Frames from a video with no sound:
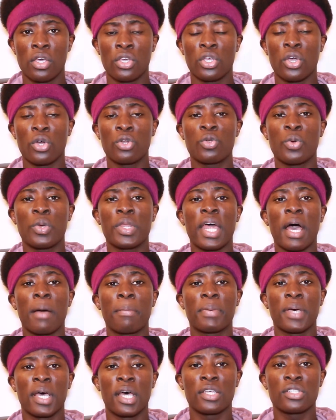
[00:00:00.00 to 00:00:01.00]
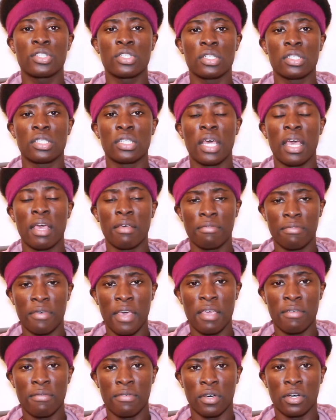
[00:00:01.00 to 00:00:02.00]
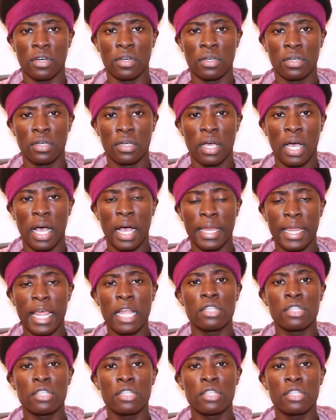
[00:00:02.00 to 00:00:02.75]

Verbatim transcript: you're doing that person a favor, and